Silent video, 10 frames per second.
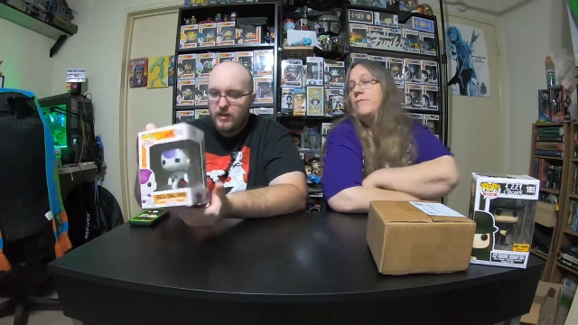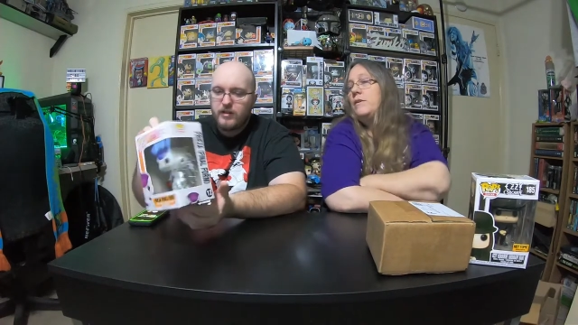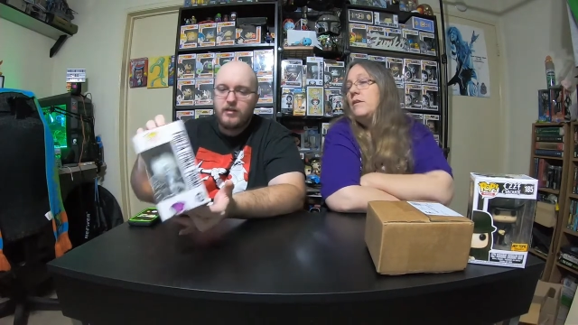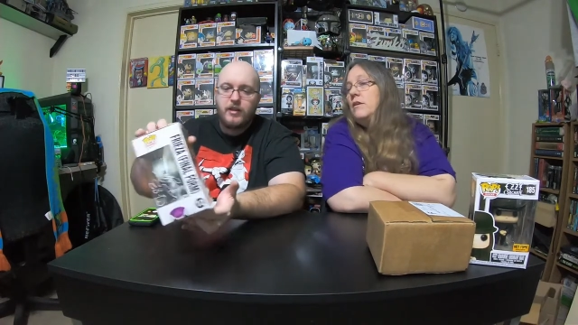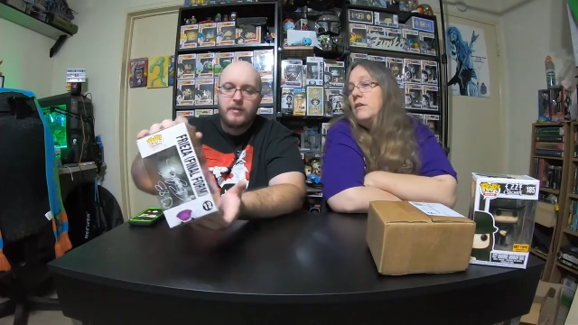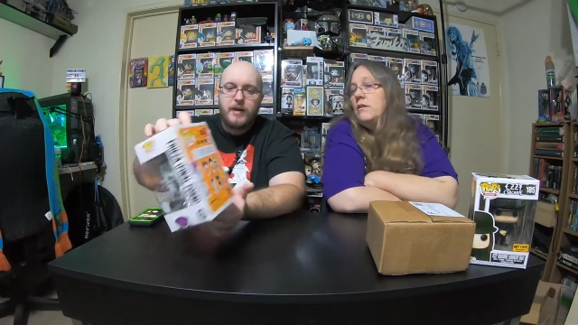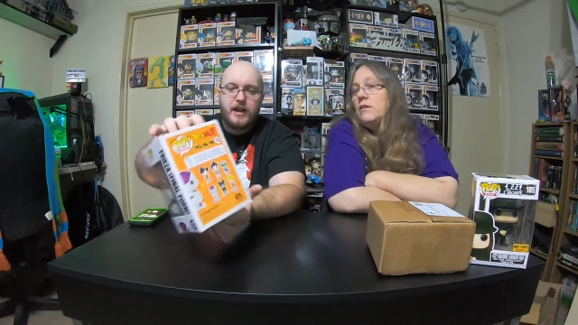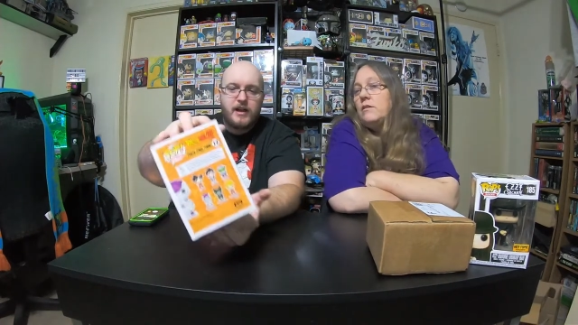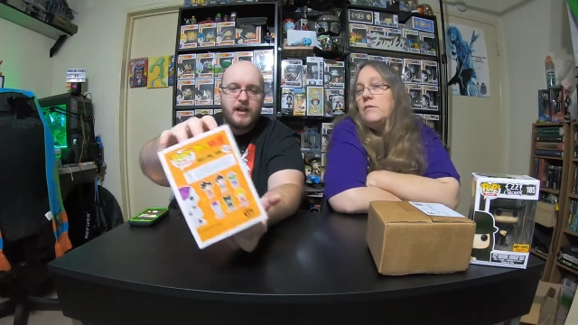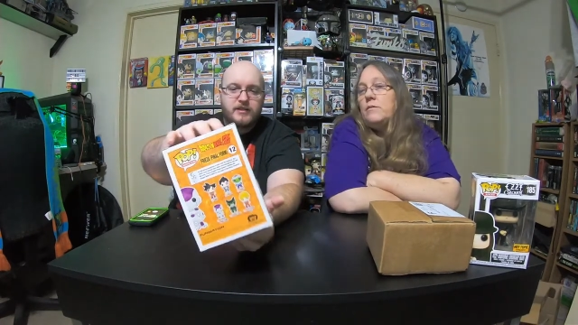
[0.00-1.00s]
Speaker 1: And on the
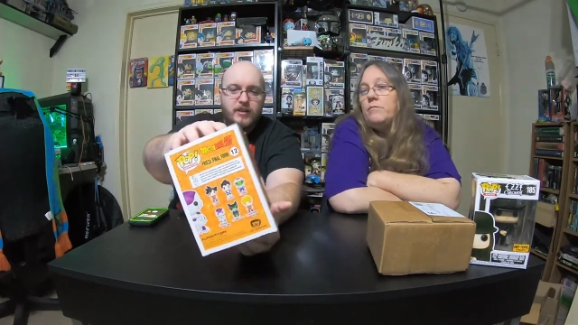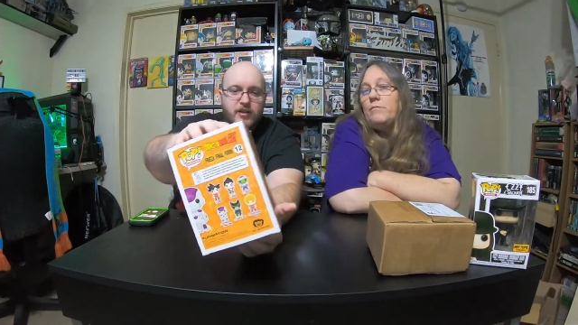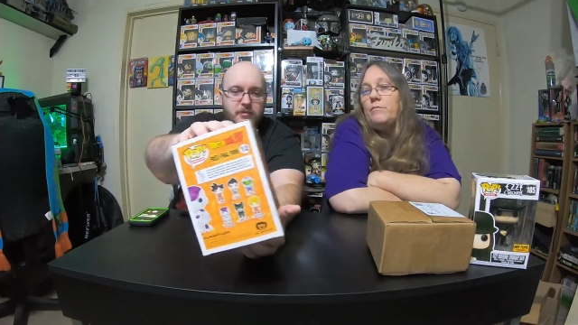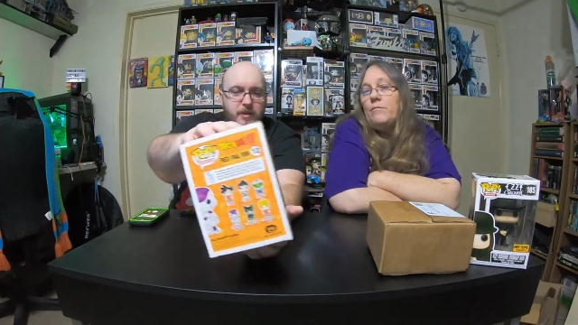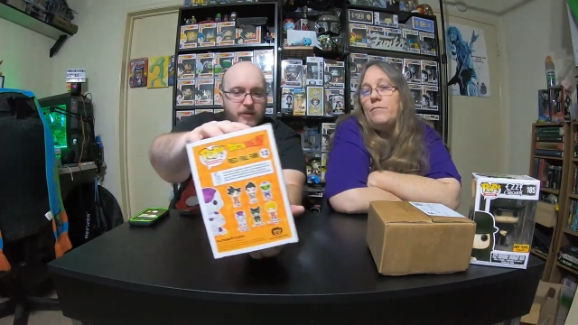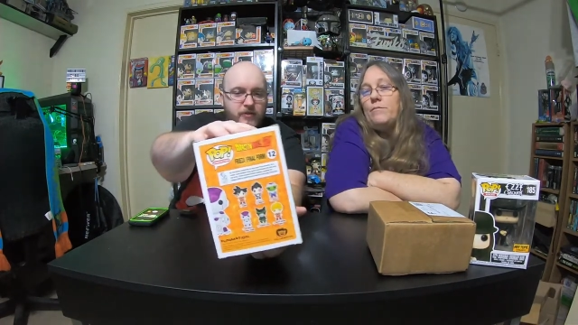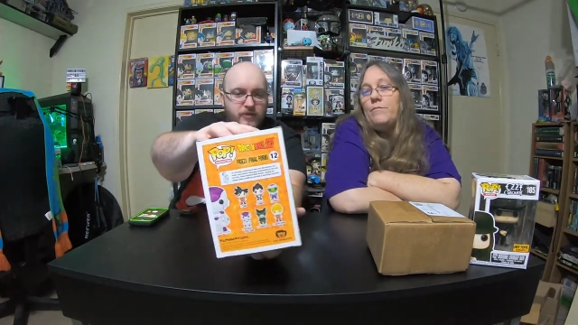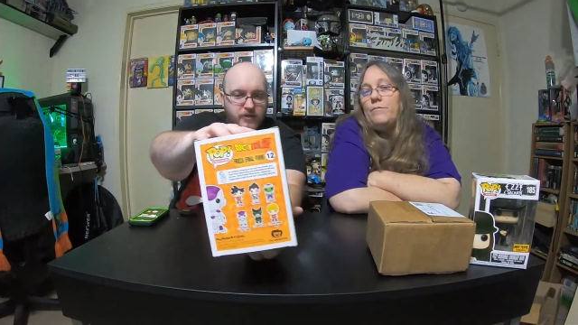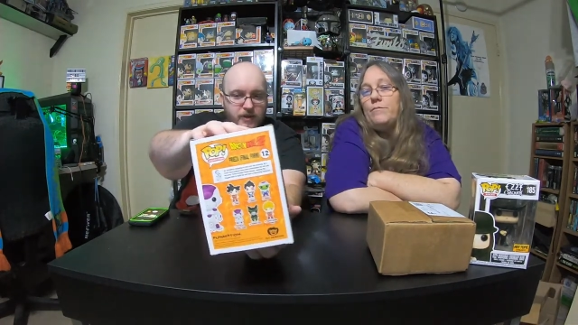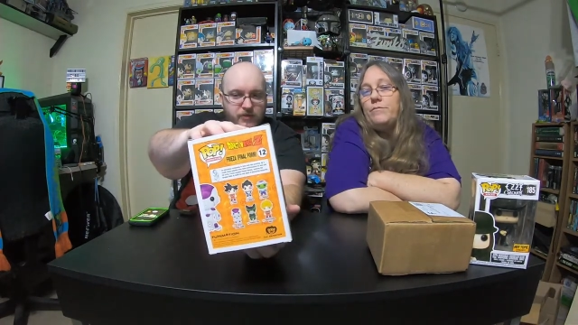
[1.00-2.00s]
back, it has a little bit of
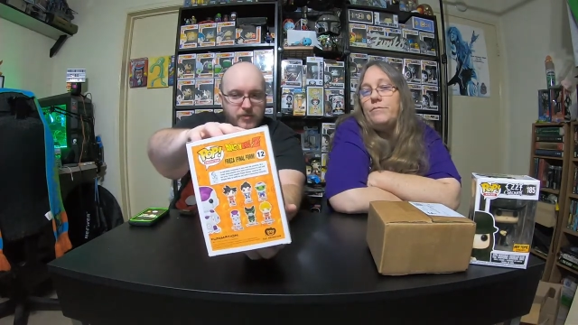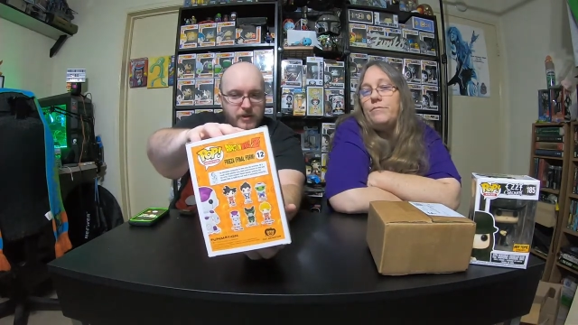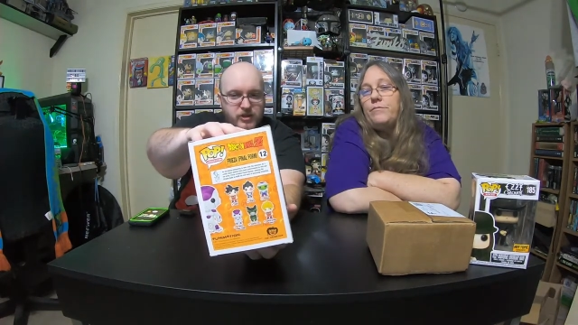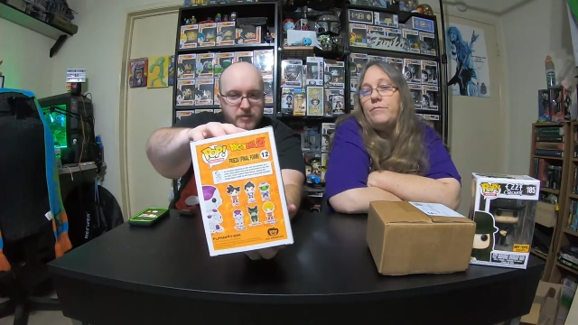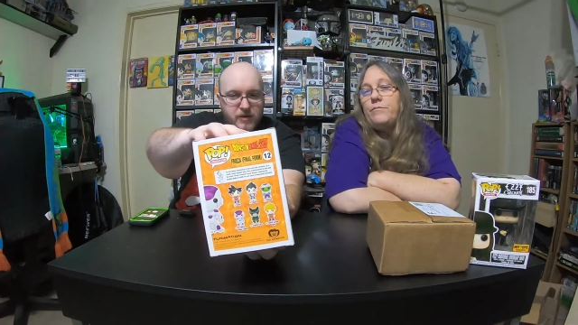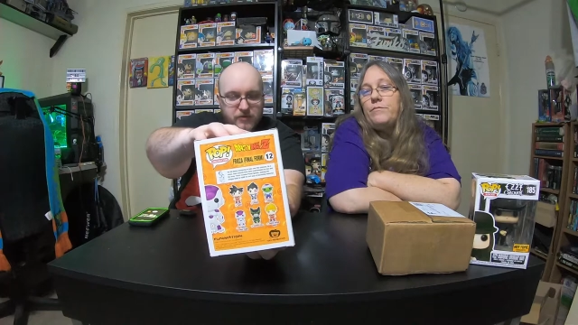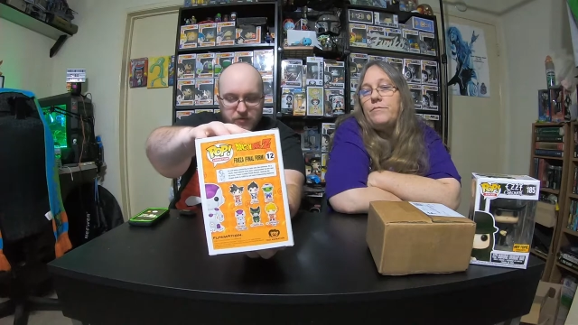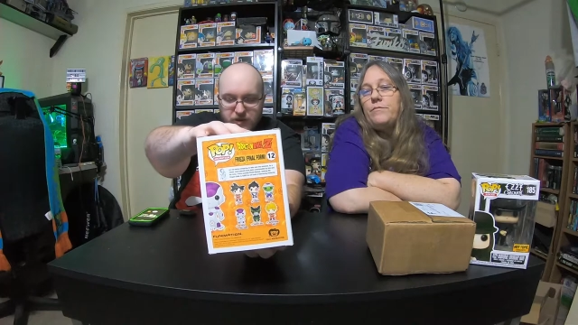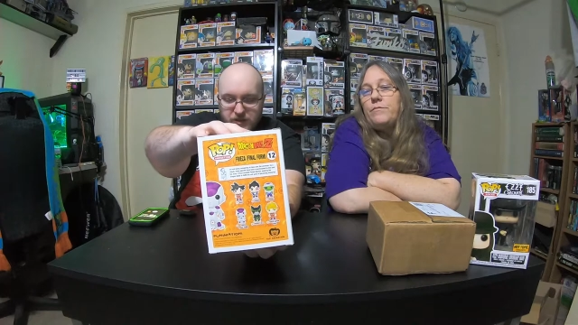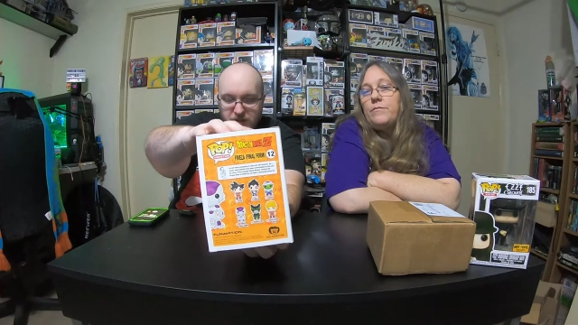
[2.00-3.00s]
information about
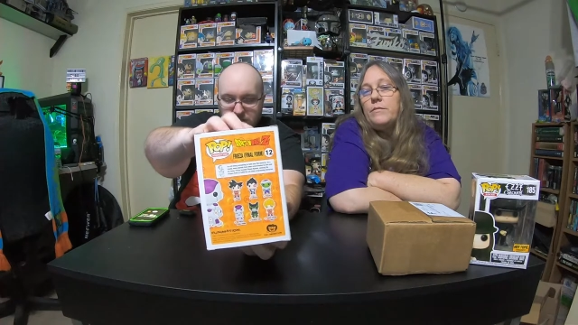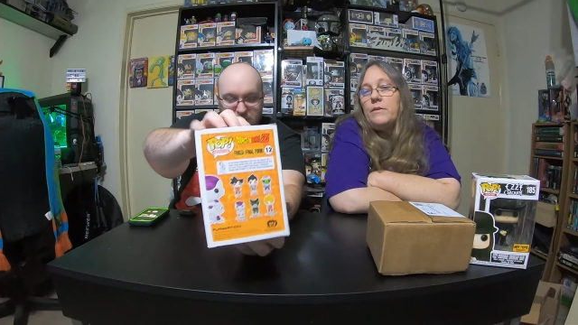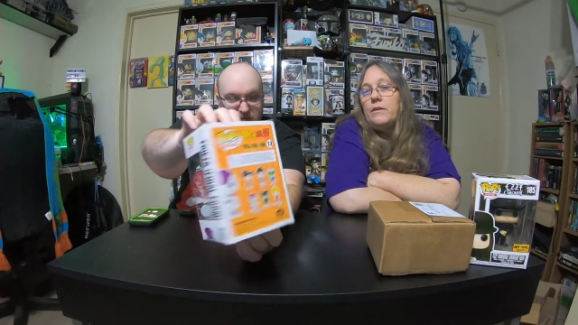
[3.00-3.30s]
Frieza,